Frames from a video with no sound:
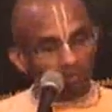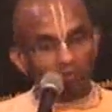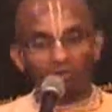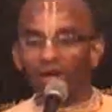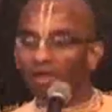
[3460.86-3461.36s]

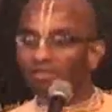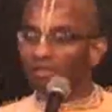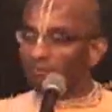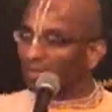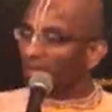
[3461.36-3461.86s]

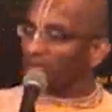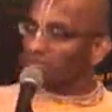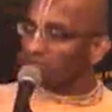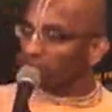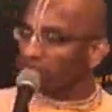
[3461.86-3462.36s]
Rather, we can
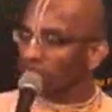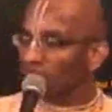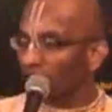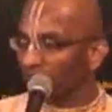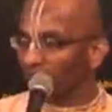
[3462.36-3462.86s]
ask the
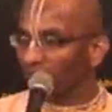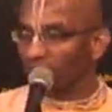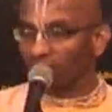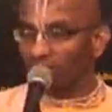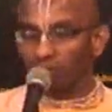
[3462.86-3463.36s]
question,
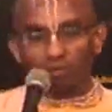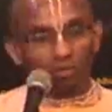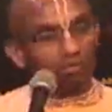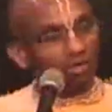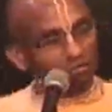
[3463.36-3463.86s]

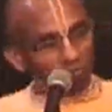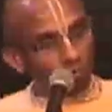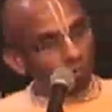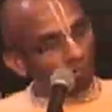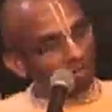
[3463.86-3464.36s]
there are so
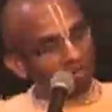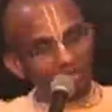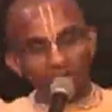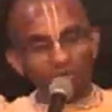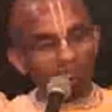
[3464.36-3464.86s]
many
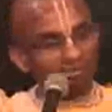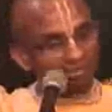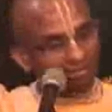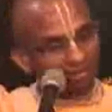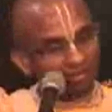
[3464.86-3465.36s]
young people
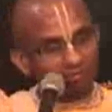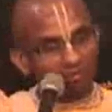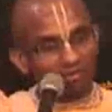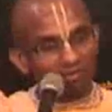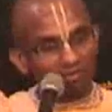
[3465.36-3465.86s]
just like
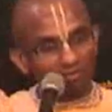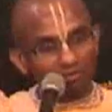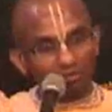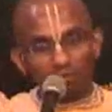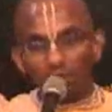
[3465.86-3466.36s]
me,
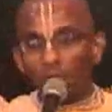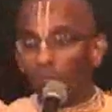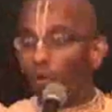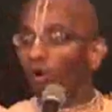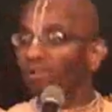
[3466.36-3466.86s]

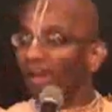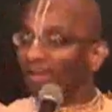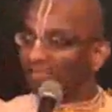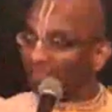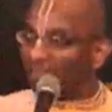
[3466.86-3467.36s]
what
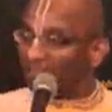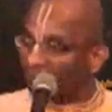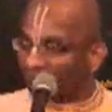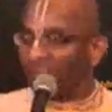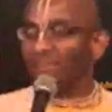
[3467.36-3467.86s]
are they
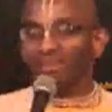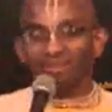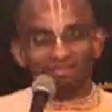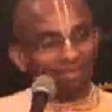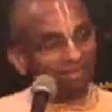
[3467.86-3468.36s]
getting
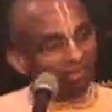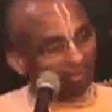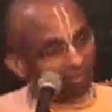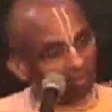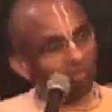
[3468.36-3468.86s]
that they are
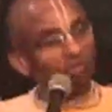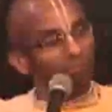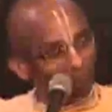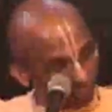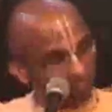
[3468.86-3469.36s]
ready to give up
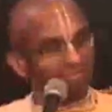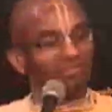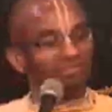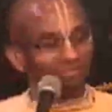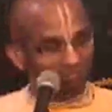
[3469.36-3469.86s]
all these
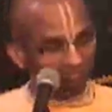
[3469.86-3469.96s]
things?